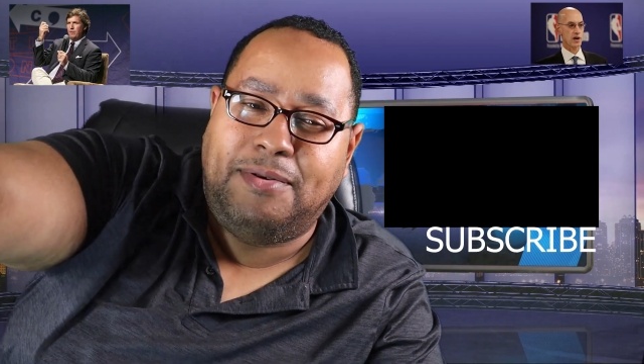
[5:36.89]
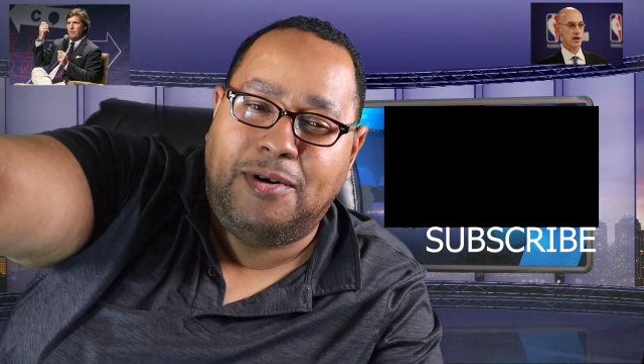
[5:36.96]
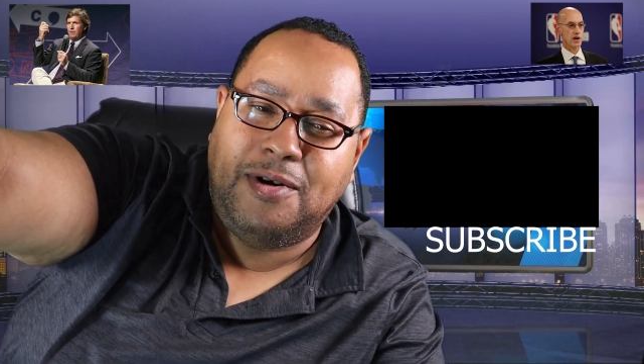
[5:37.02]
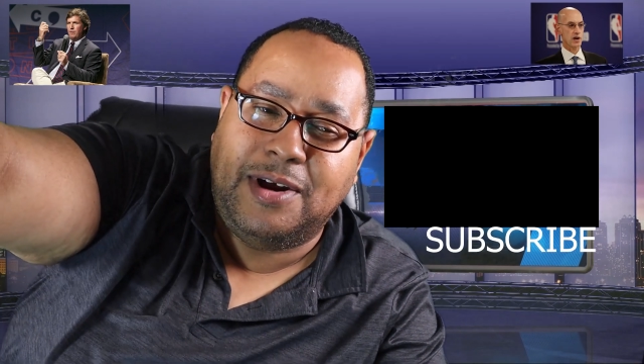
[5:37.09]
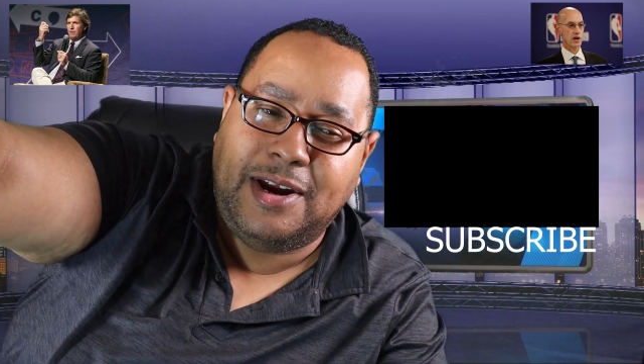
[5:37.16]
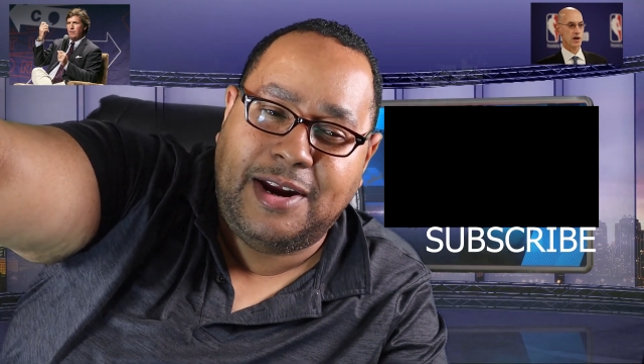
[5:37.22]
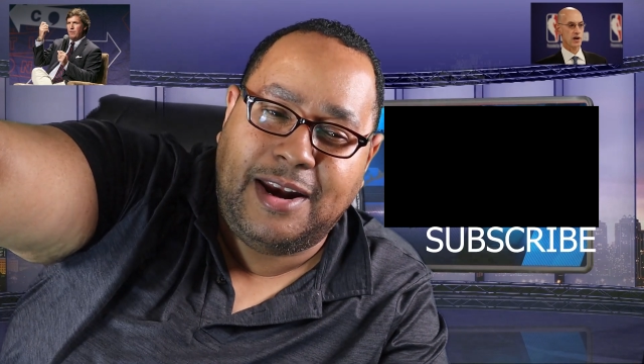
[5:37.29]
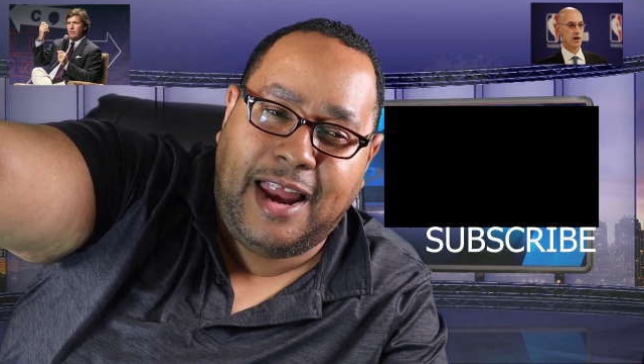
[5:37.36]

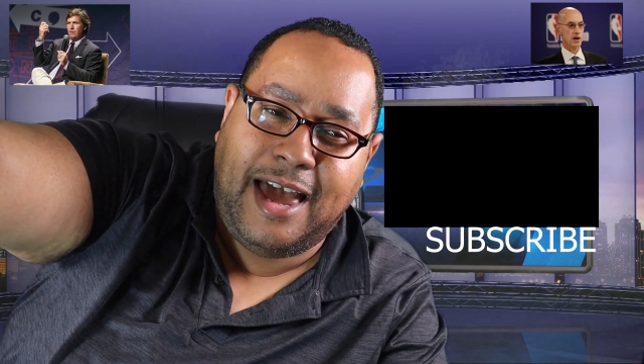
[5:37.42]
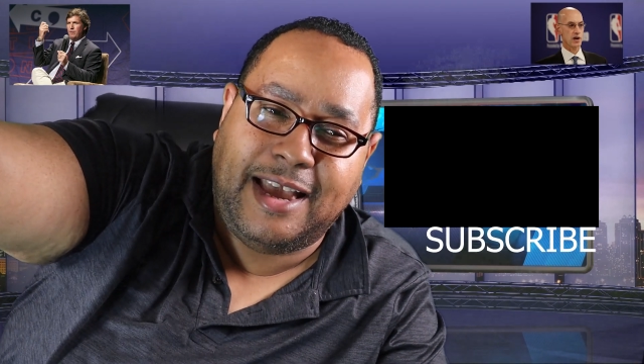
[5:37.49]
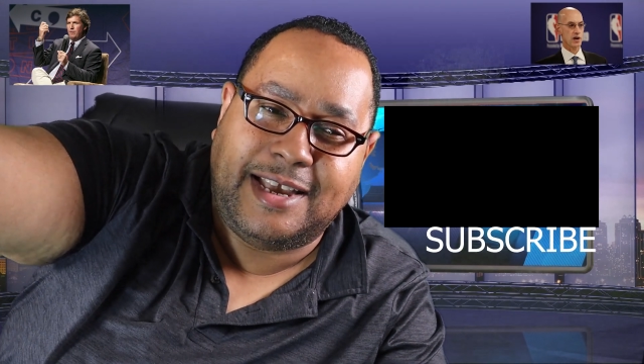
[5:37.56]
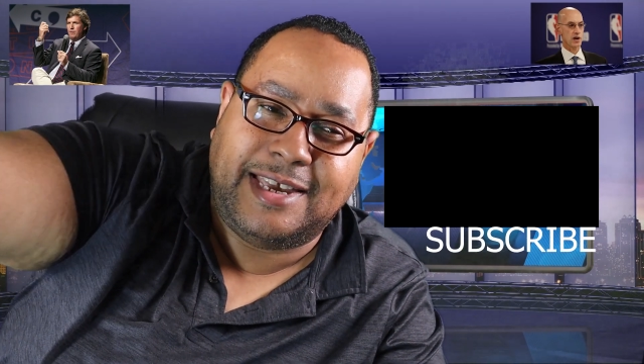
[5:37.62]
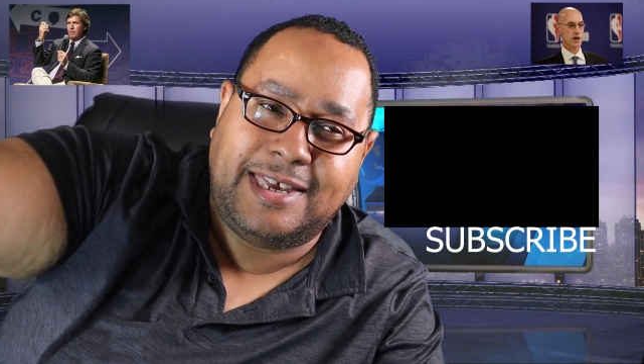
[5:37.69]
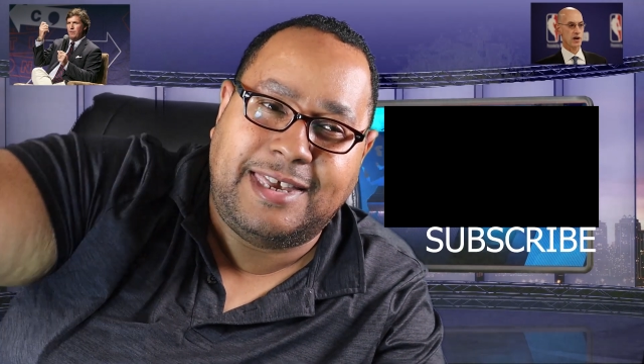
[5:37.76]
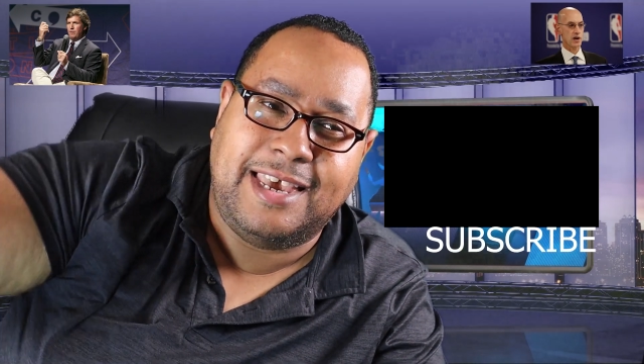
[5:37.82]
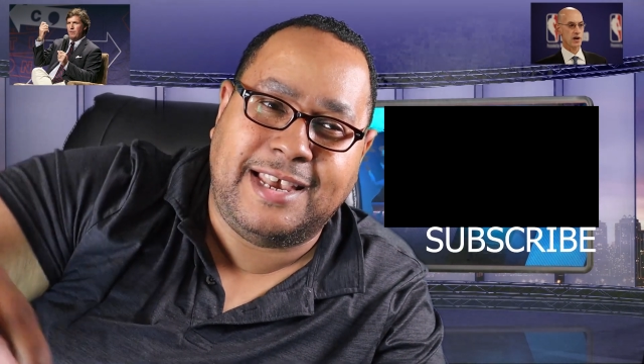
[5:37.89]
pointed like
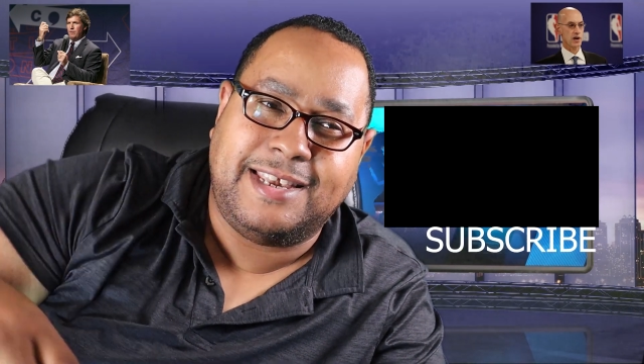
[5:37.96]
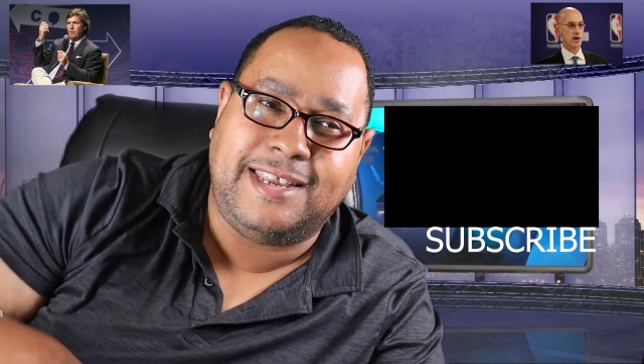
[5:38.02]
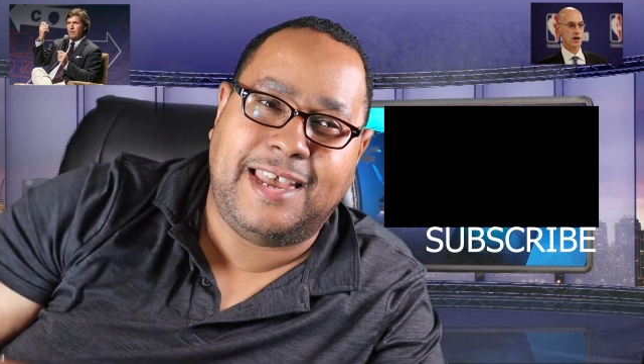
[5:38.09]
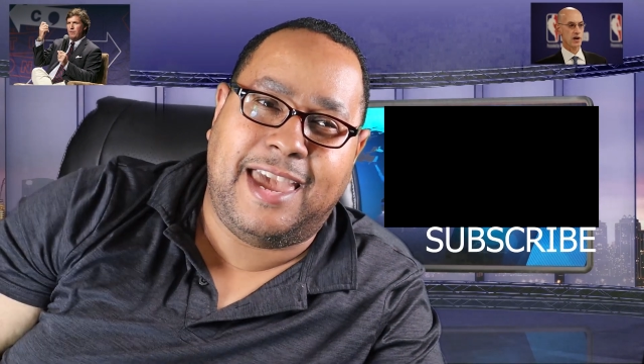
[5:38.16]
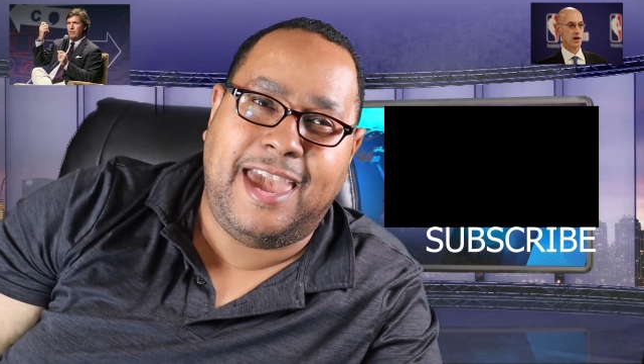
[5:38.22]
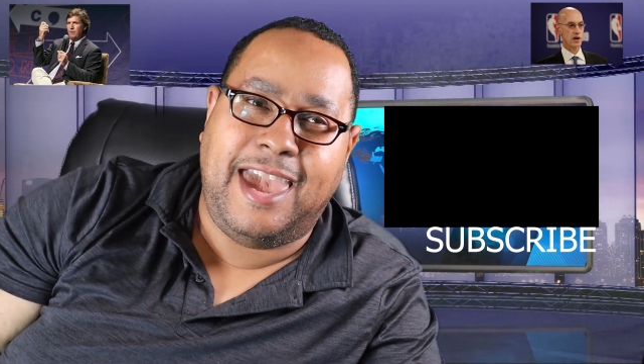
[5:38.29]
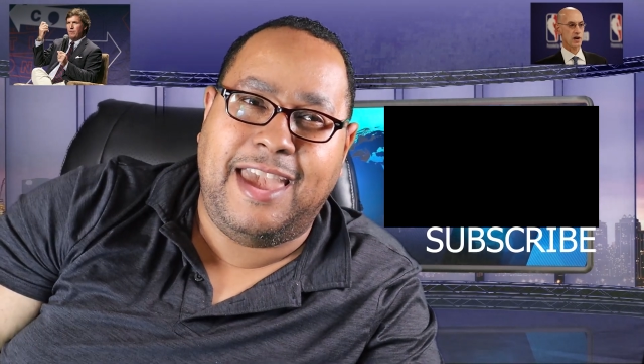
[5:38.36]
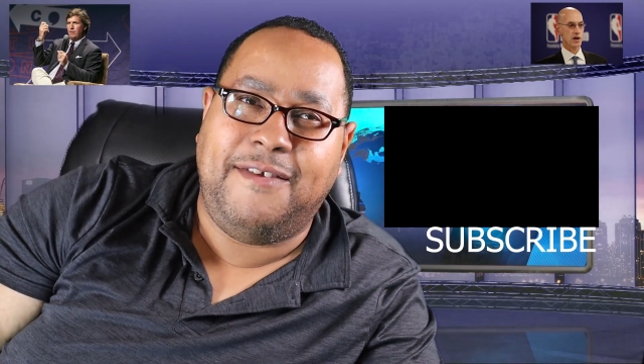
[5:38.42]
6 to